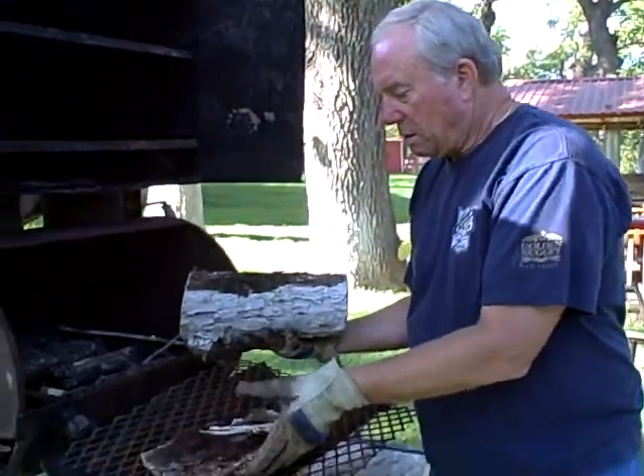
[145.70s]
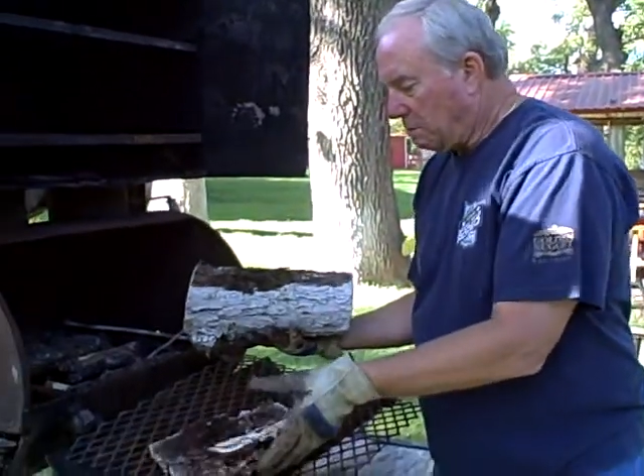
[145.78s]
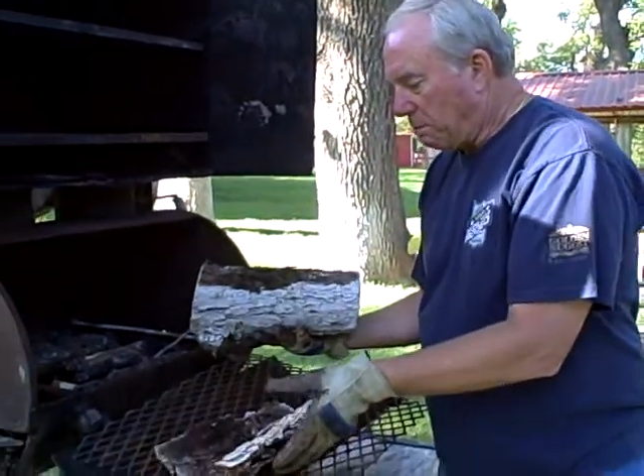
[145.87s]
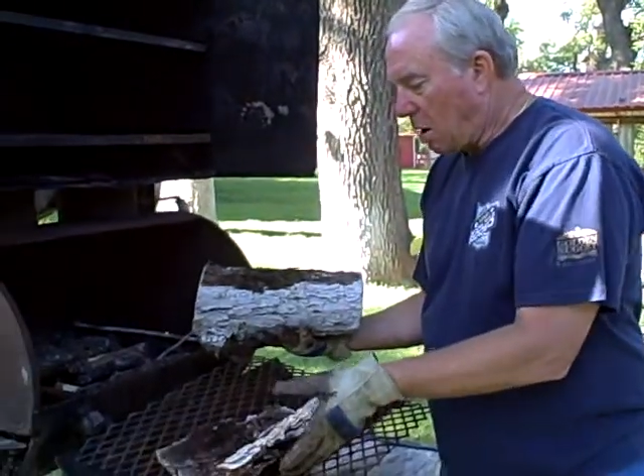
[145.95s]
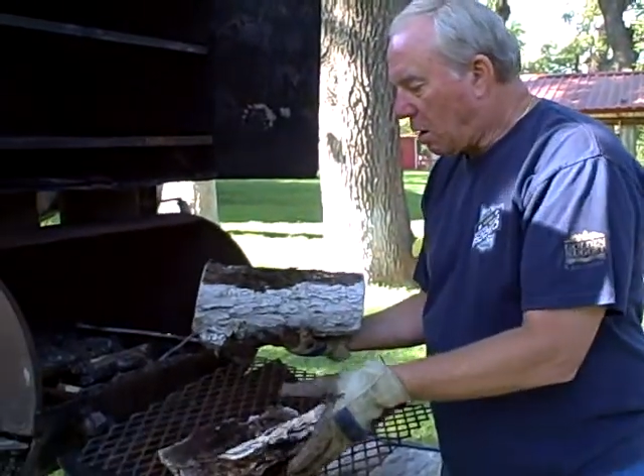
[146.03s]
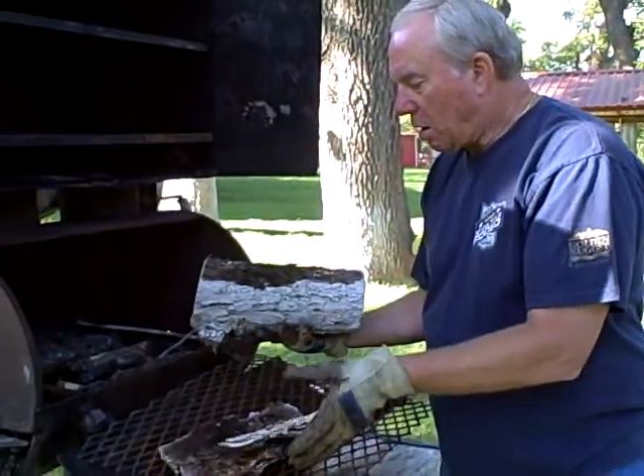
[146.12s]

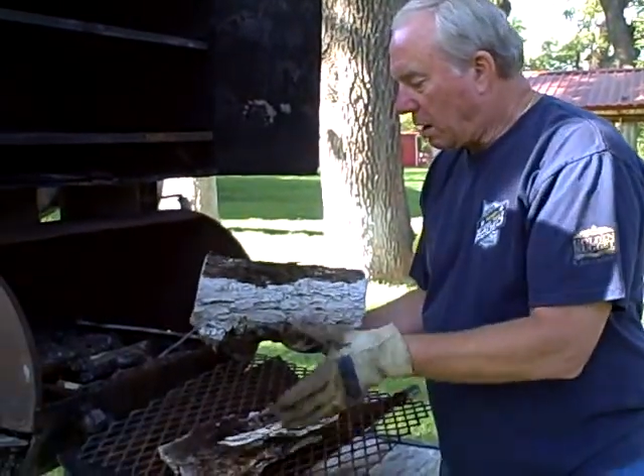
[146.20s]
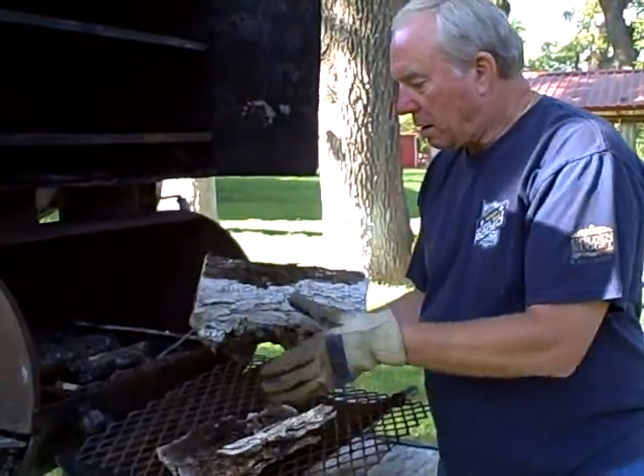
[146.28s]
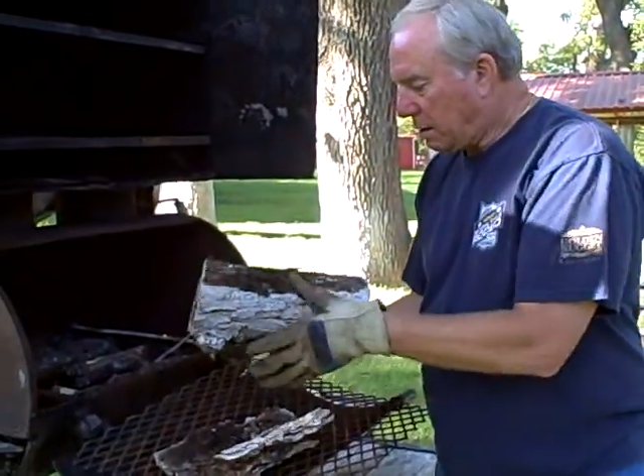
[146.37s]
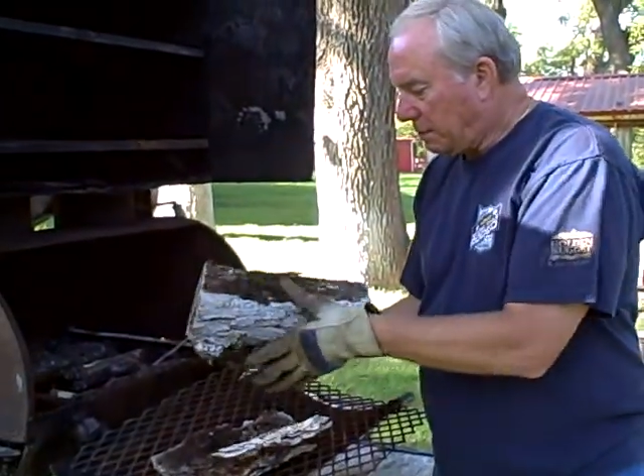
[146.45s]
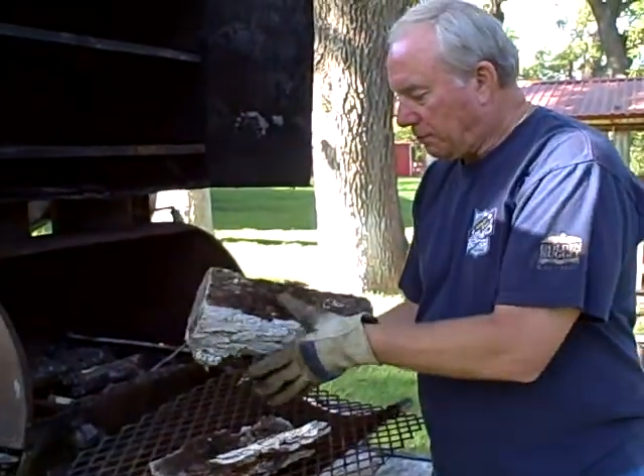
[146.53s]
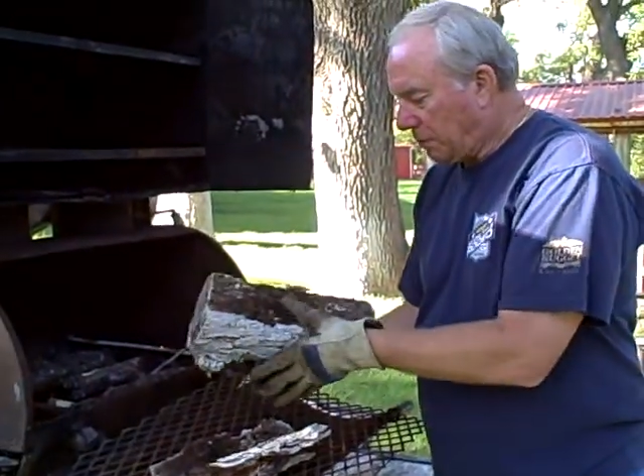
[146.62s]
bark
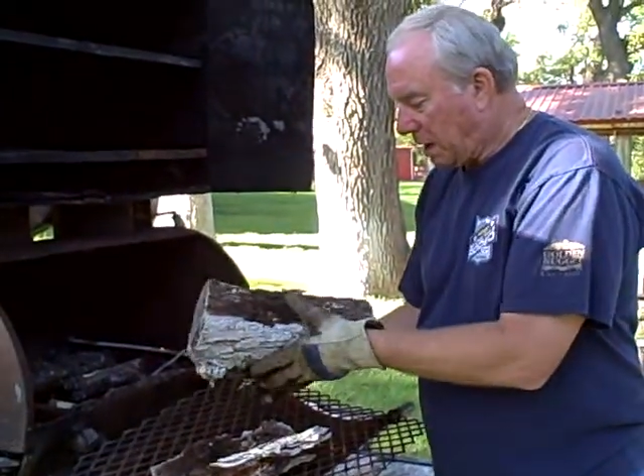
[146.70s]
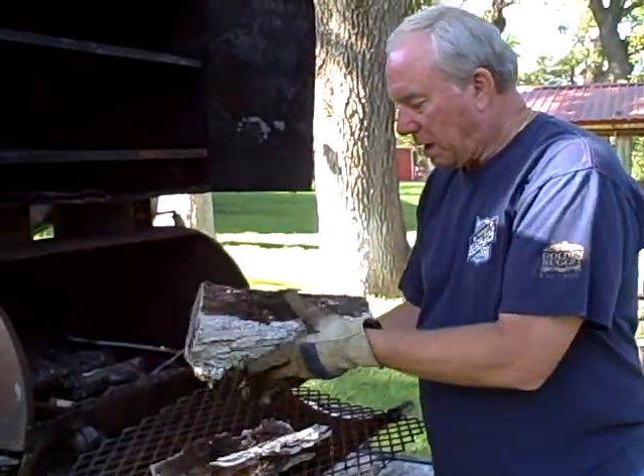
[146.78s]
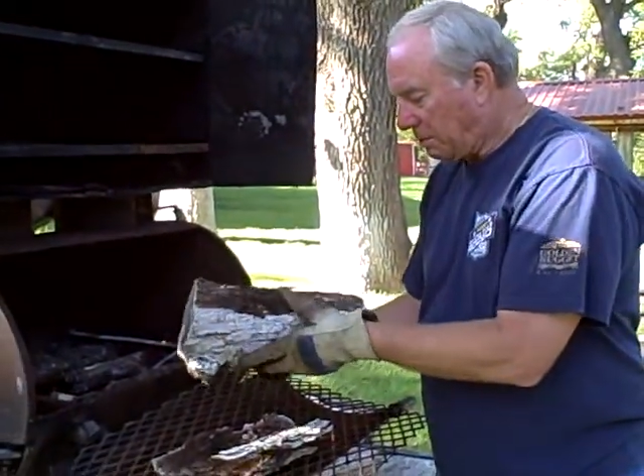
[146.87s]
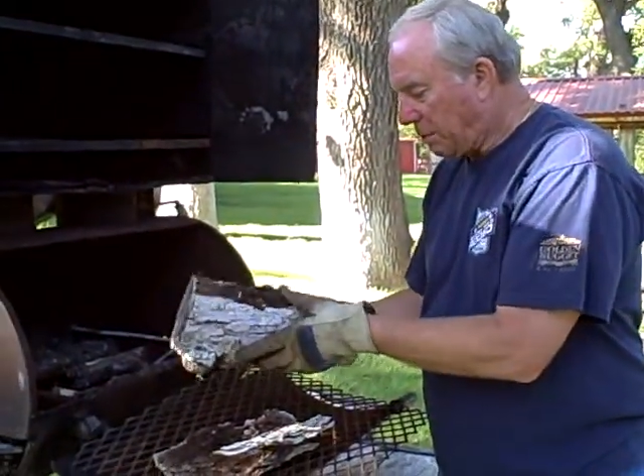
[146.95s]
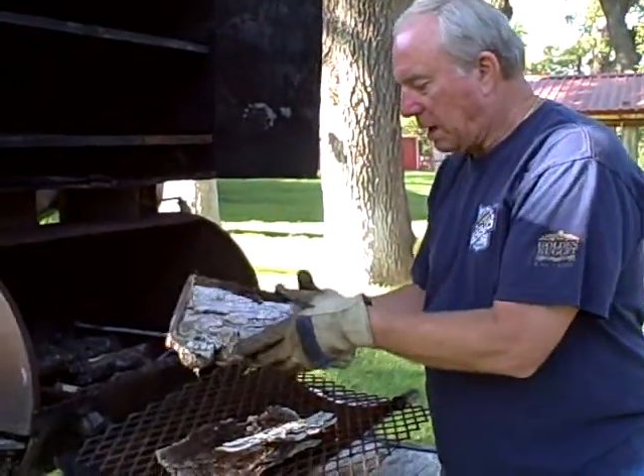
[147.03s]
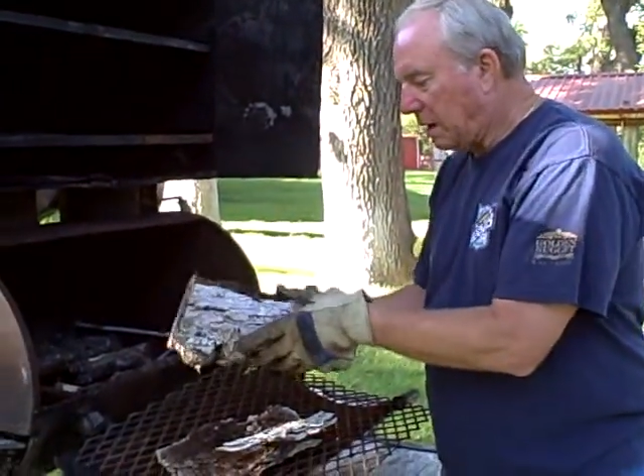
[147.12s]

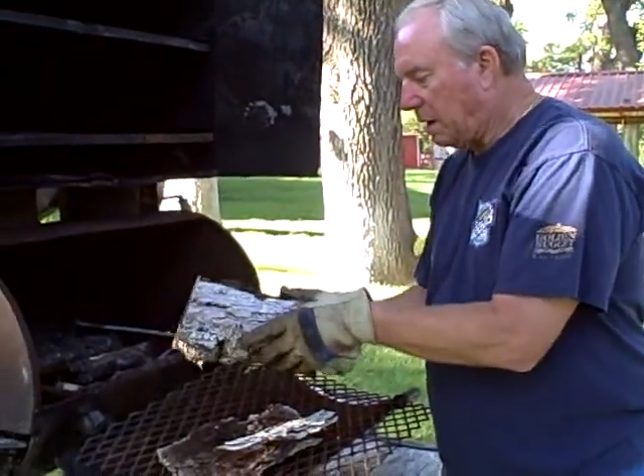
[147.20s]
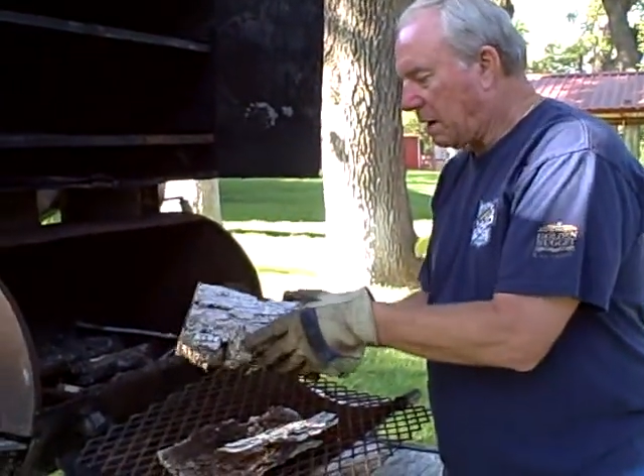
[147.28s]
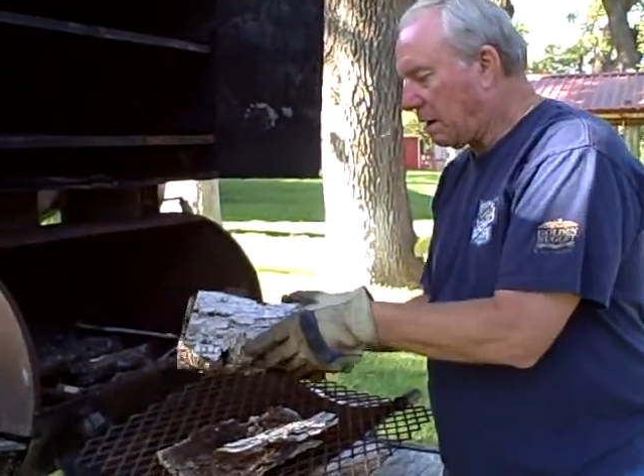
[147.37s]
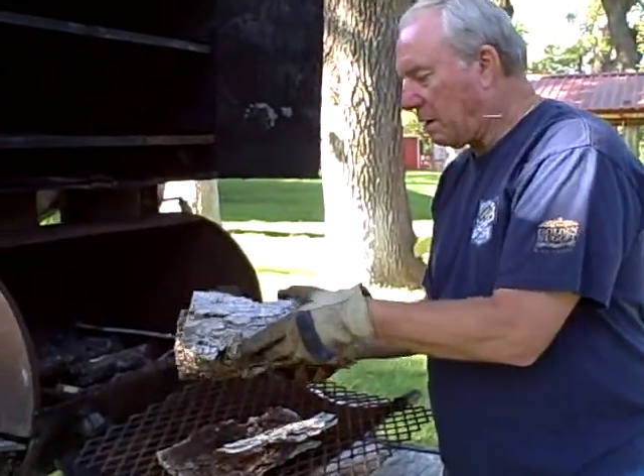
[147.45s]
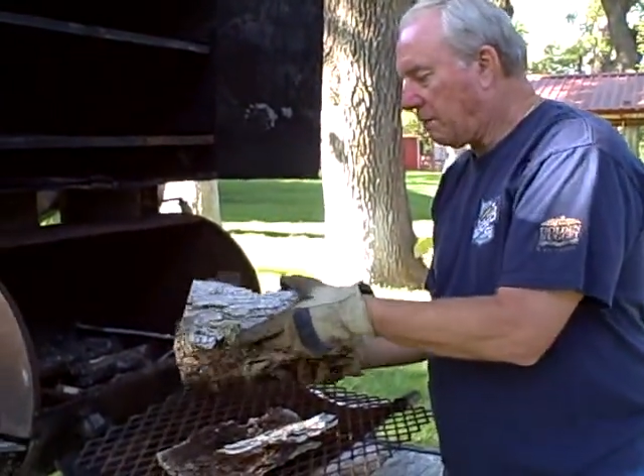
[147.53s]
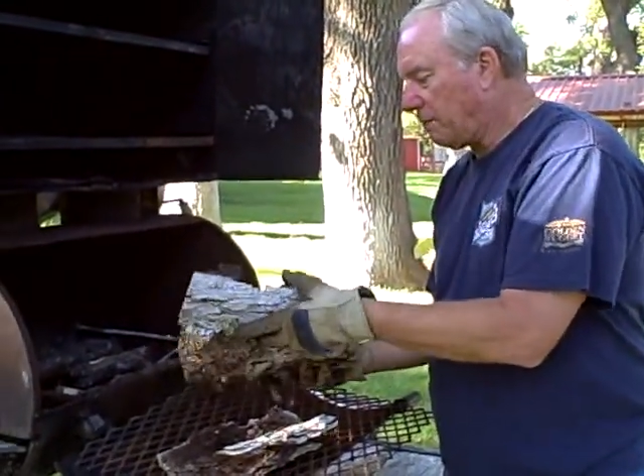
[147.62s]
and peel it
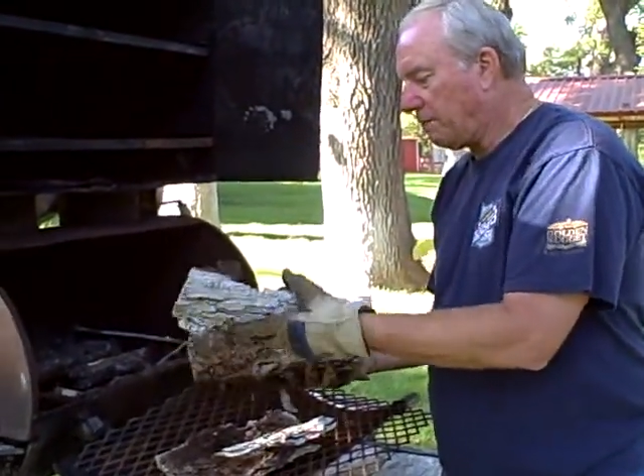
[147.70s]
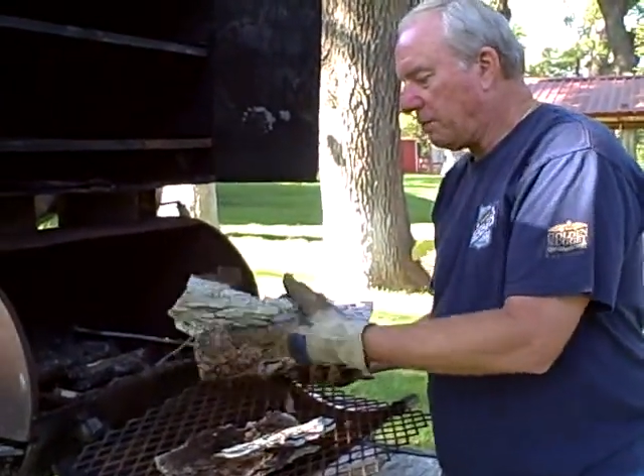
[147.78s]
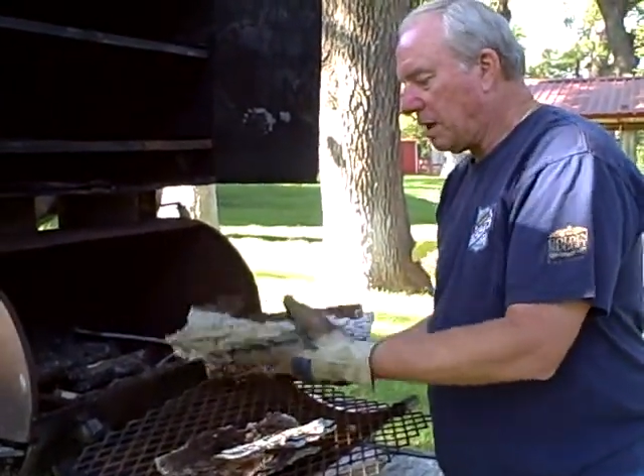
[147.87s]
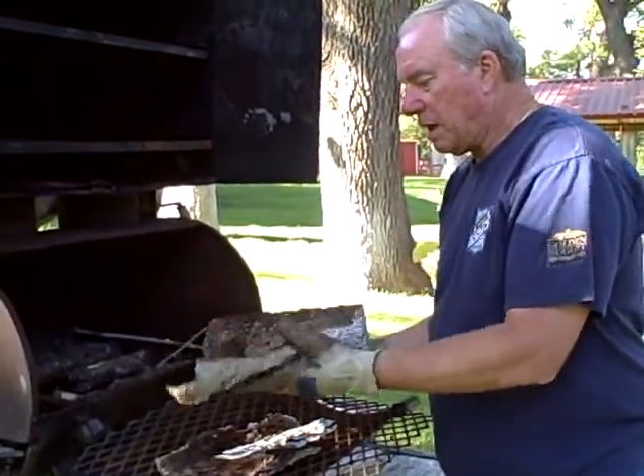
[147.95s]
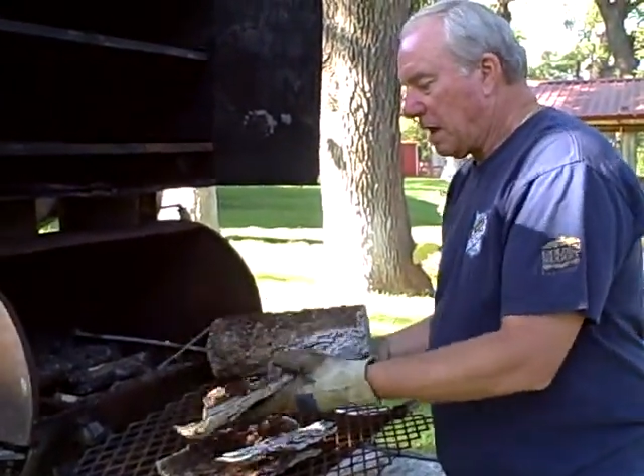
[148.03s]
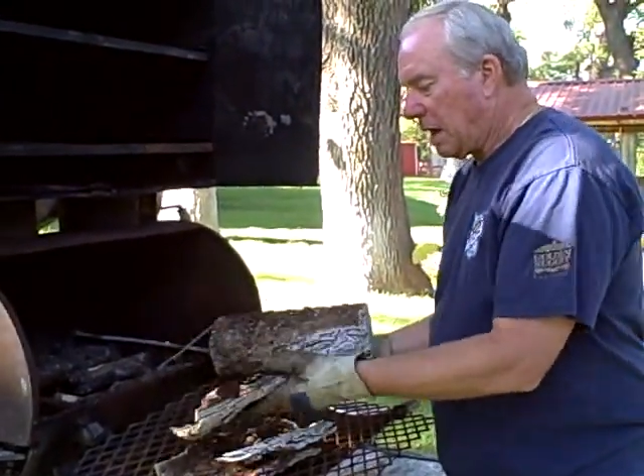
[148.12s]

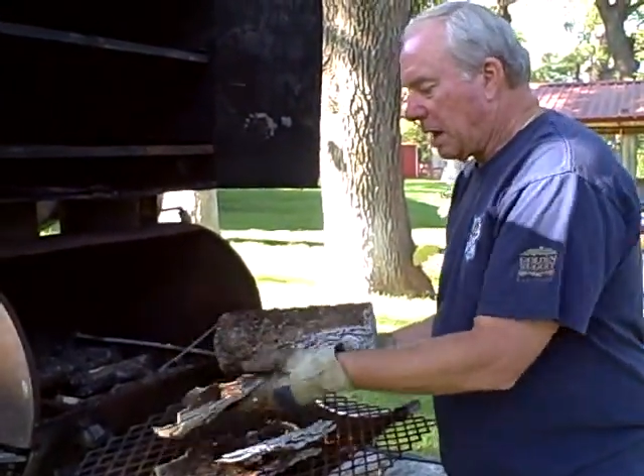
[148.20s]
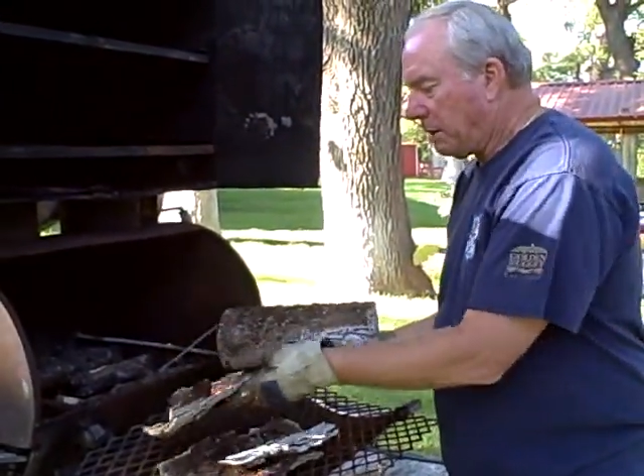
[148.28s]
off